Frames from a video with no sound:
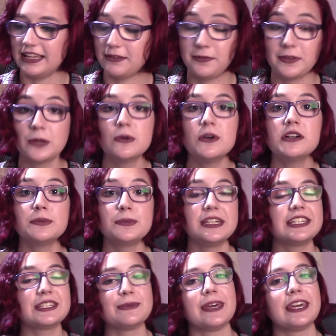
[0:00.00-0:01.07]
if you want me
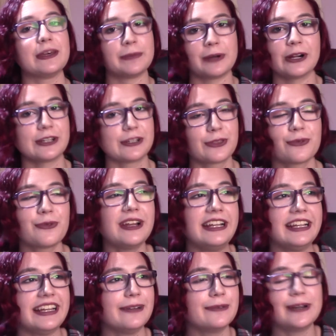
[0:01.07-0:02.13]
to make a part
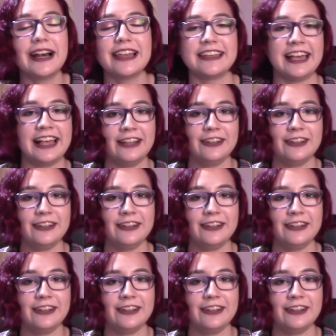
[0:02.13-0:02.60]
3 why the hell